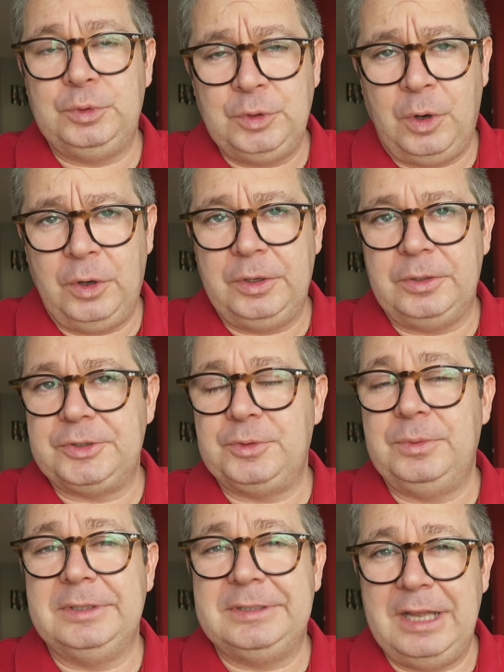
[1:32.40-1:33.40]
tutorials
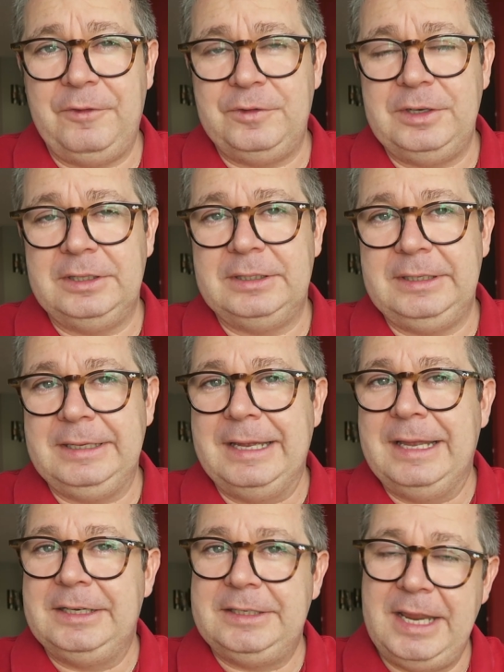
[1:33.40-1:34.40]
will definitely
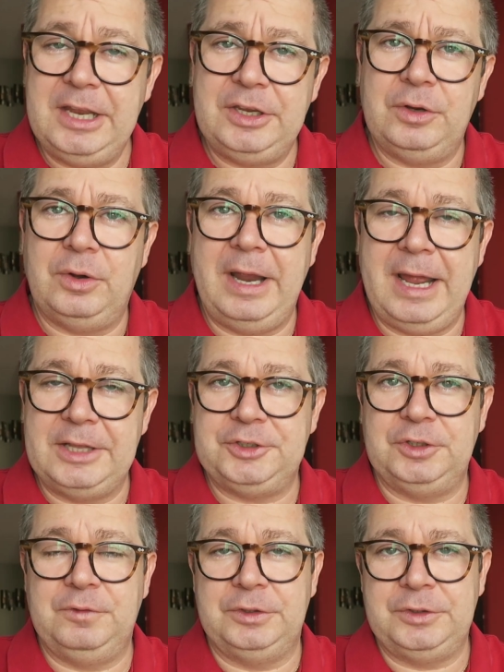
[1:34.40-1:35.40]
take your
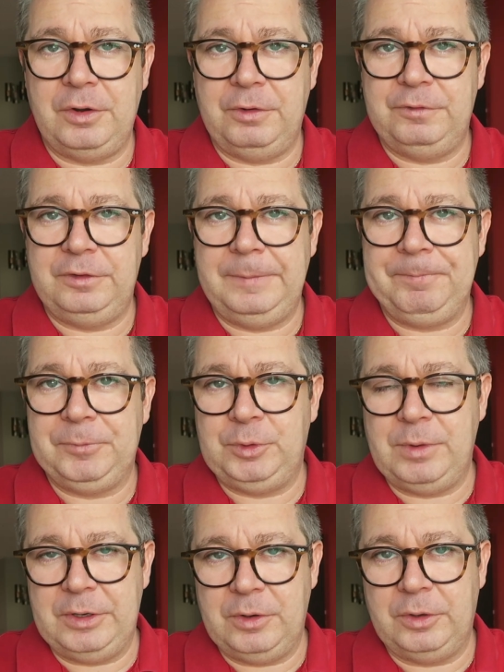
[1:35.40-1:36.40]
headshot photography
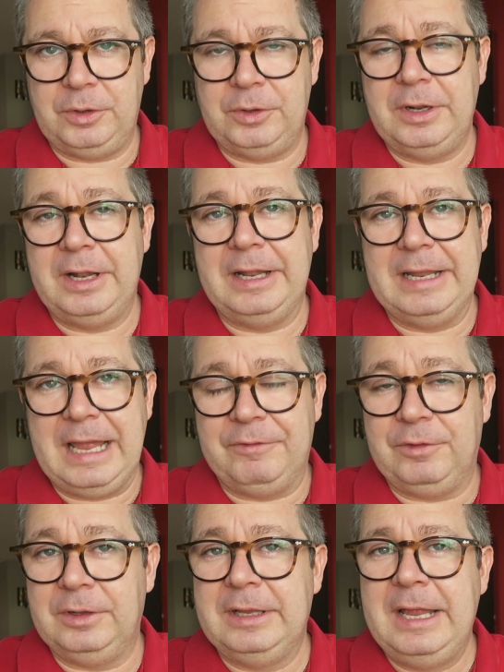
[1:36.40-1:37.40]
to another
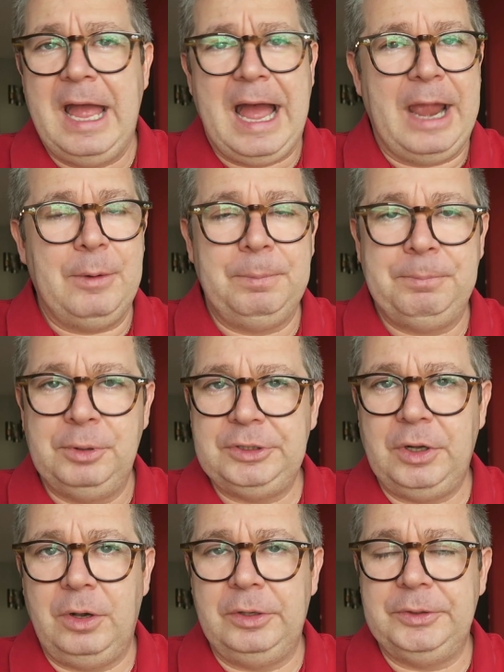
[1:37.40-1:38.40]
level I will
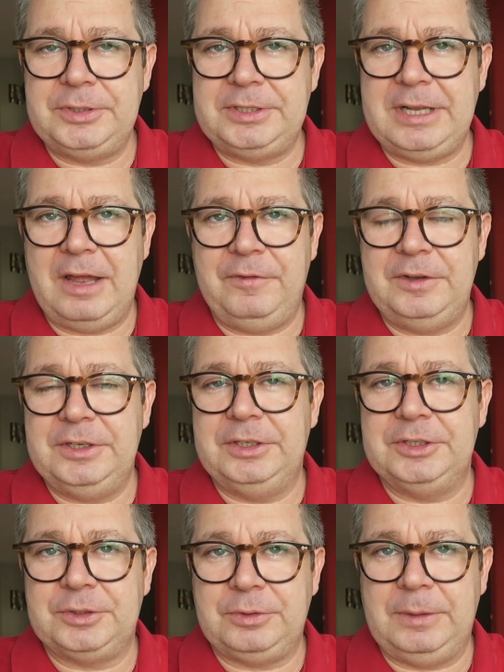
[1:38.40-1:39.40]
put all those stuff in the
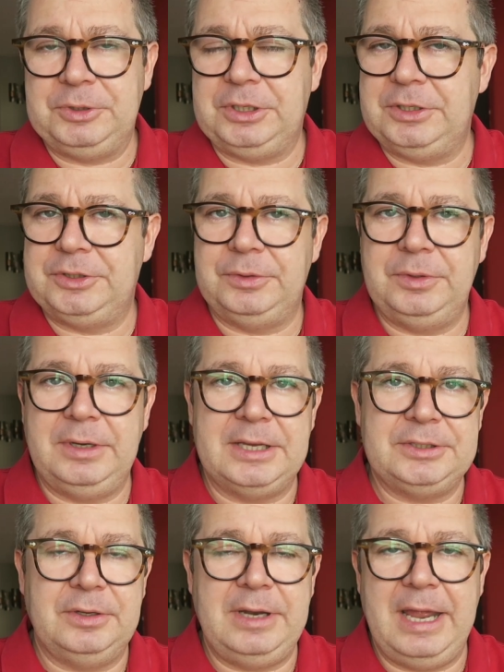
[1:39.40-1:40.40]
description so you
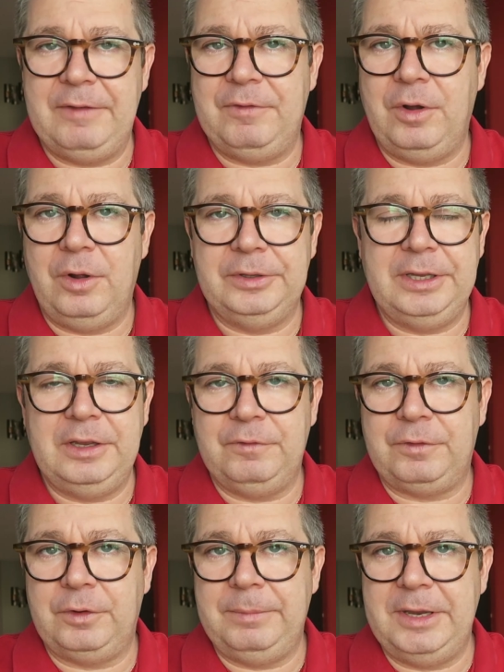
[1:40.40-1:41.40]
guys gonna have all the
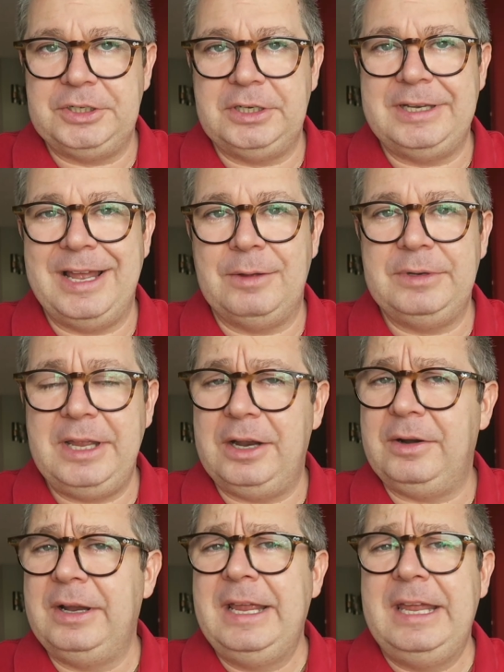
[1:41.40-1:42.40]
information down
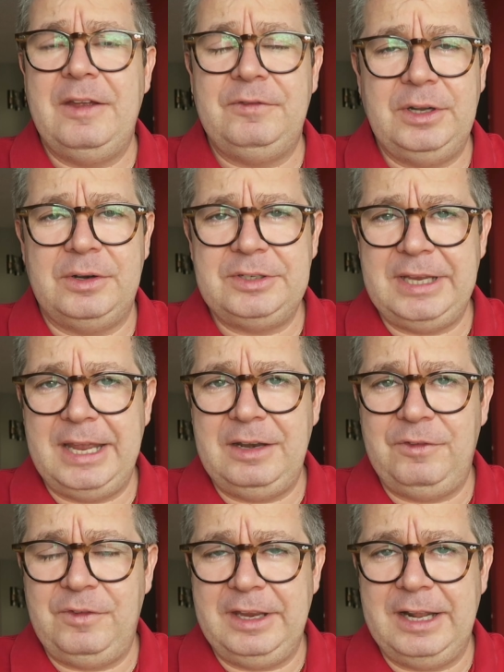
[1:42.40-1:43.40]
there if there is
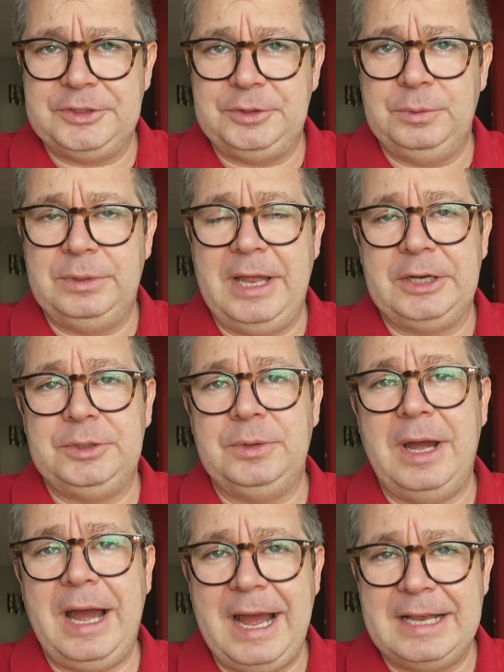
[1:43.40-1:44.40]
anything else you would like
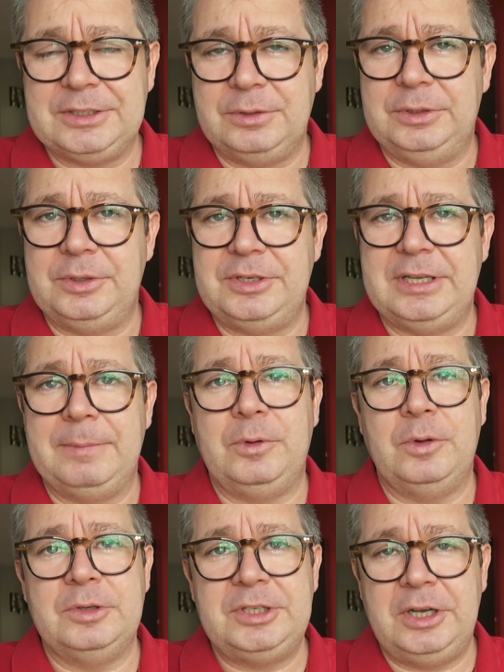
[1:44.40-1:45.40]
to ask or there's some
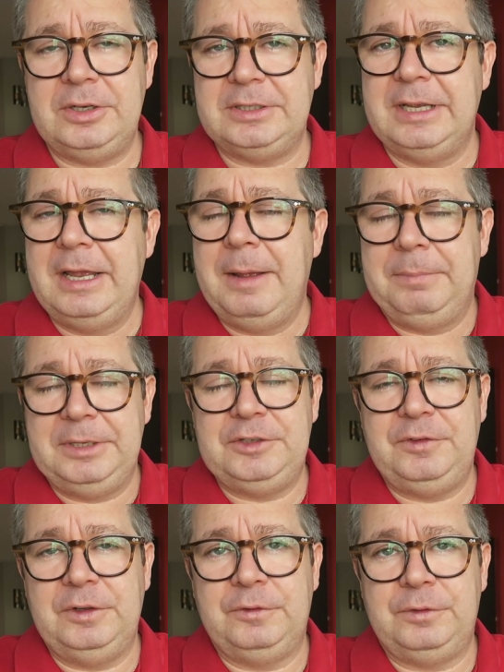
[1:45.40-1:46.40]
concerns
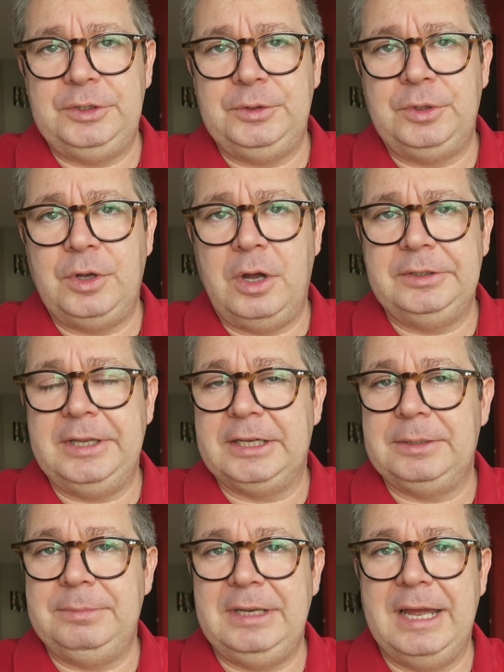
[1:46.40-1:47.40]
please feel free to
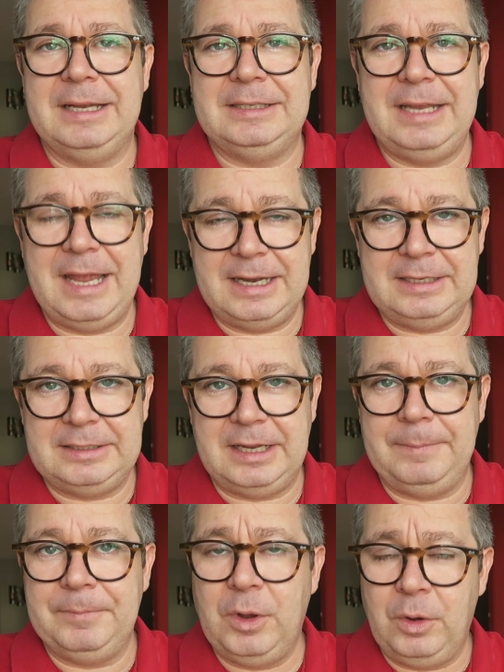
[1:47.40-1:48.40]
contact me at any
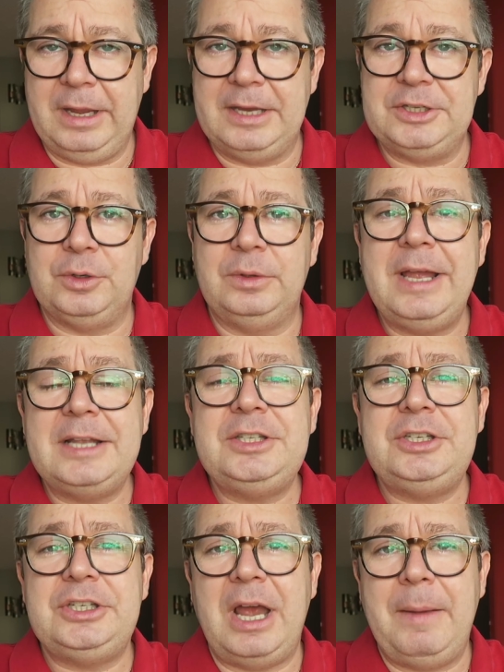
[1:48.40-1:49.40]
time okay so
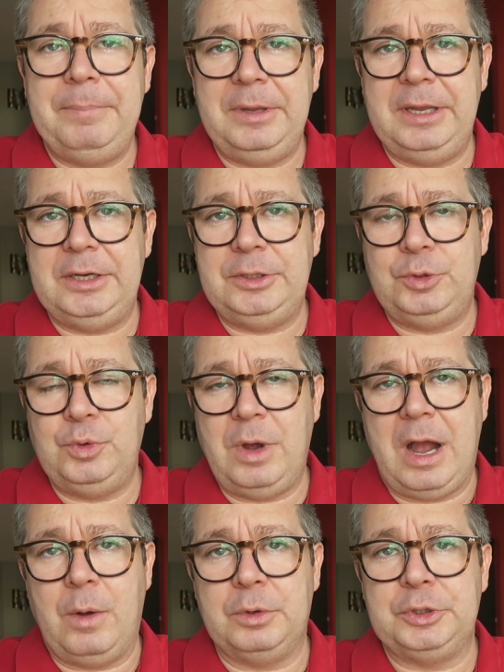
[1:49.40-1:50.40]
let's jump into
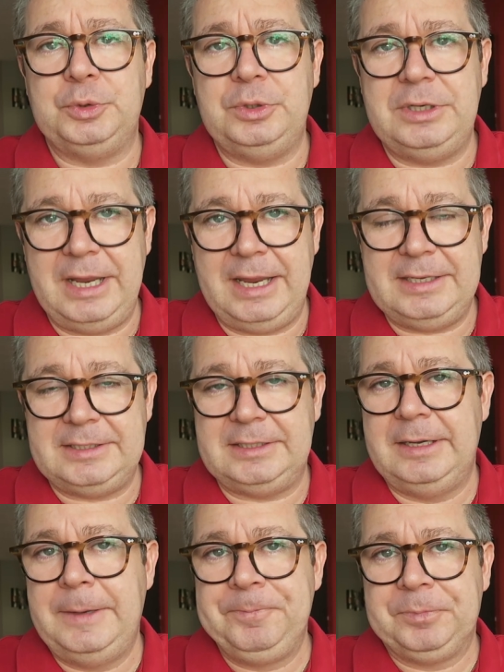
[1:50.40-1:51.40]
our
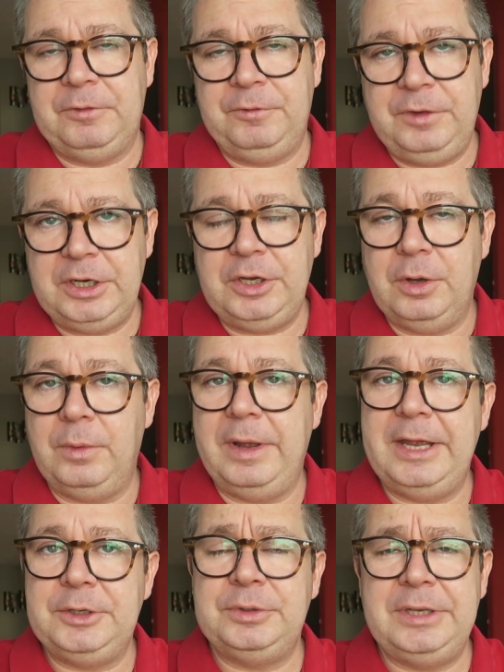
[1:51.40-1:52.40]
today's video
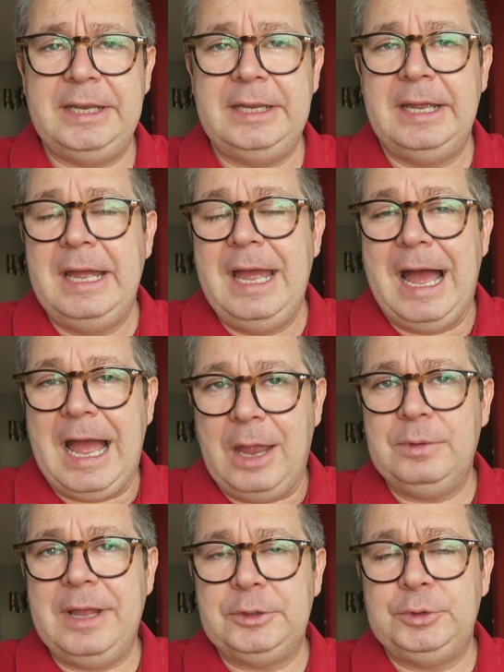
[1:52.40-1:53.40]
and today I
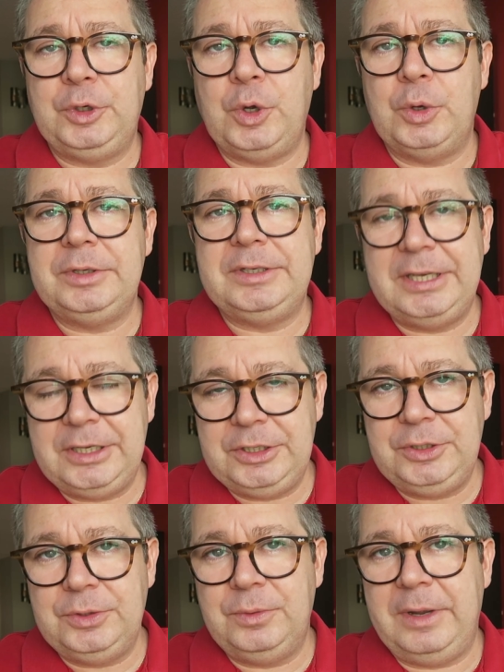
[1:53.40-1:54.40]
would like to
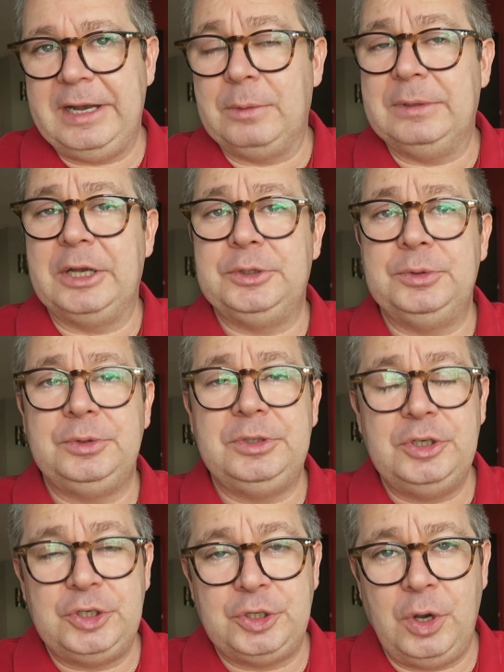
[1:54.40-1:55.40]
continue and I would like to
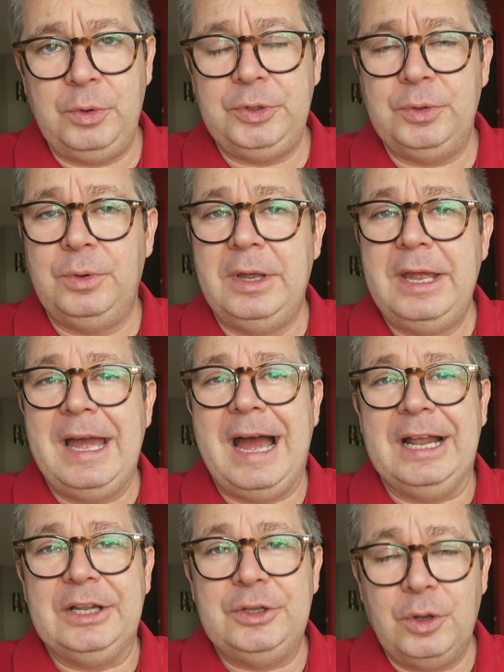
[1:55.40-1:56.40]
show you
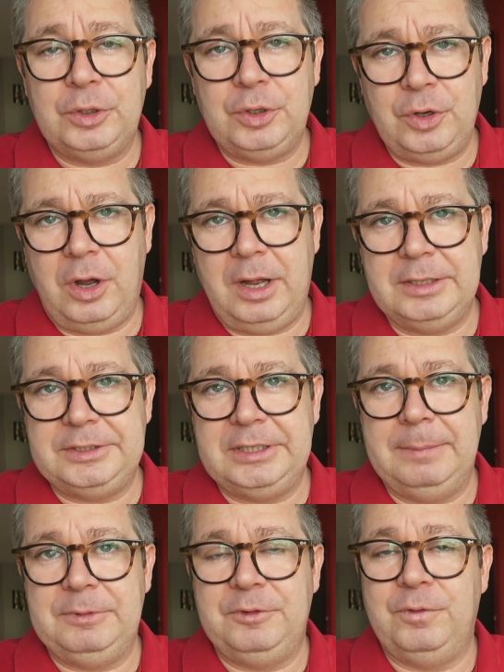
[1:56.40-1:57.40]
another
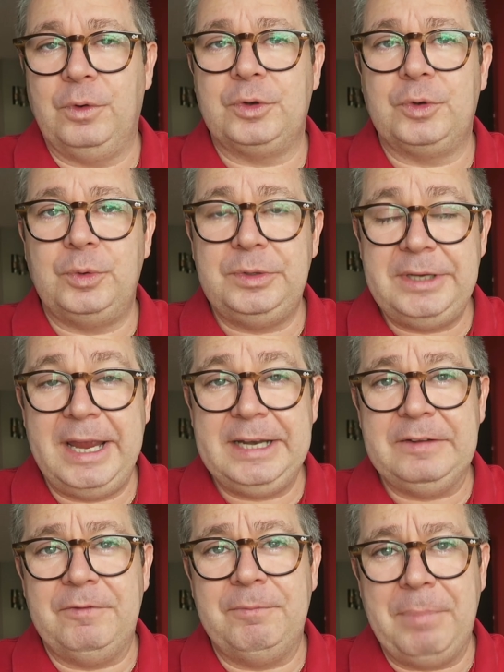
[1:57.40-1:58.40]
concept for
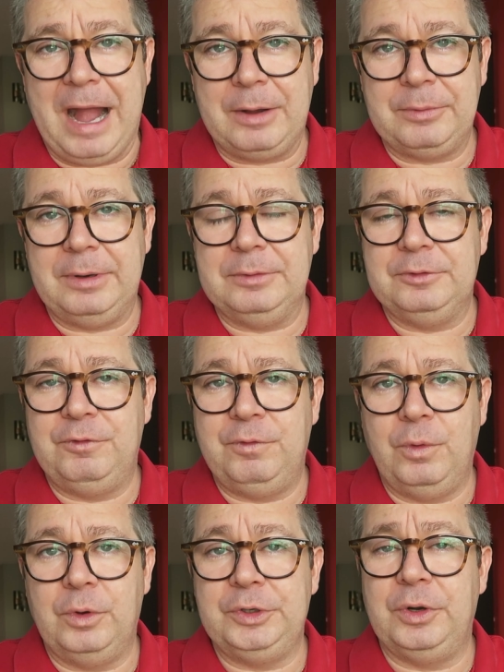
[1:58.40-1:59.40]
creative background
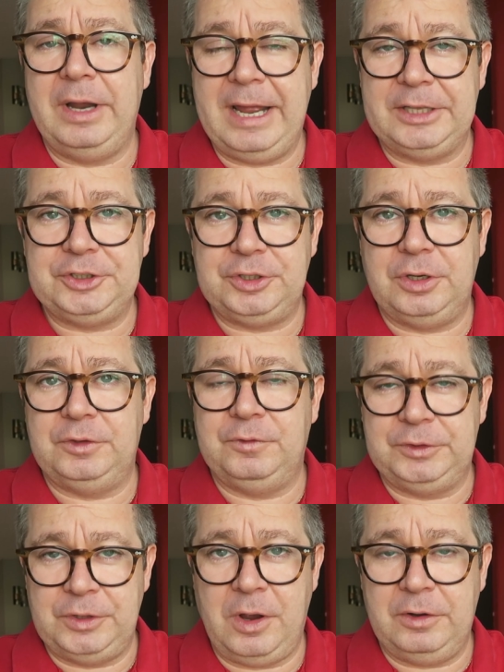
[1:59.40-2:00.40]
for your headshot
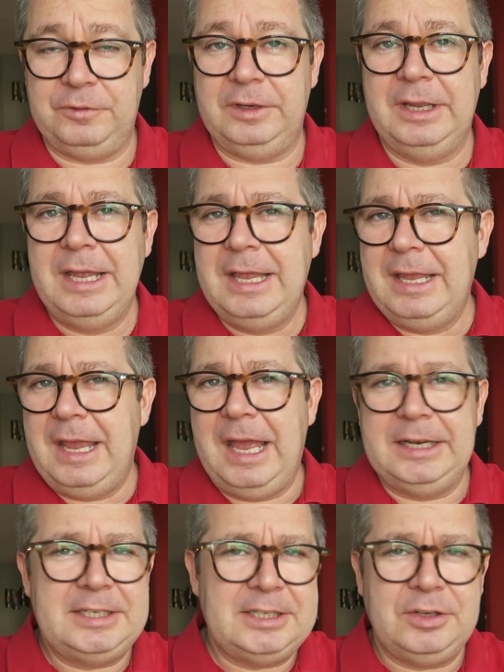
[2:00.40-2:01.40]
photography
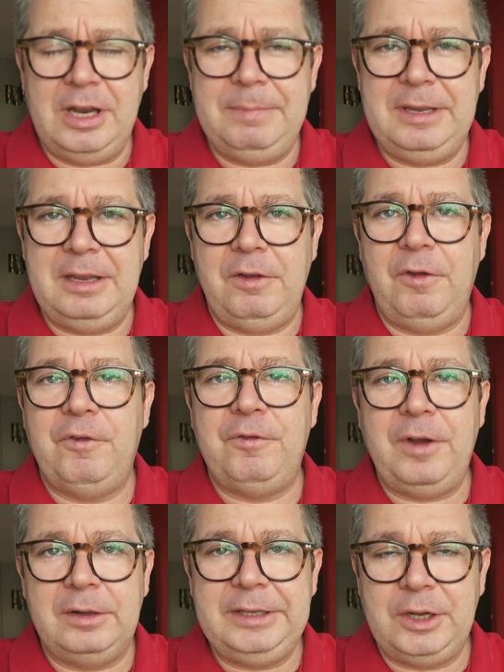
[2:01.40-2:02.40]
and this is gonna be
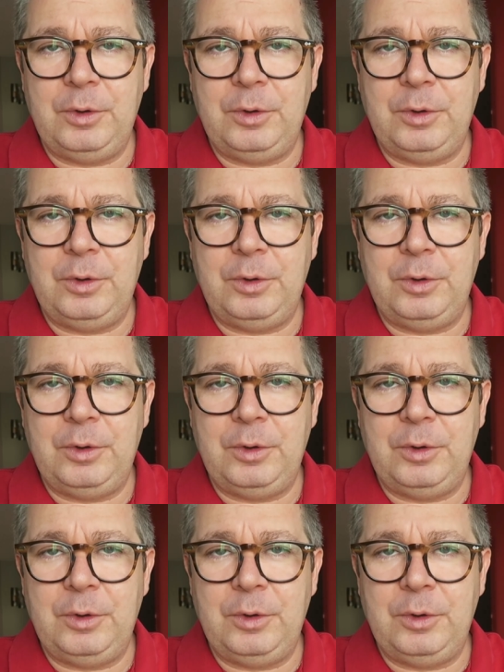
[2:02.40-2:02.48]
fairly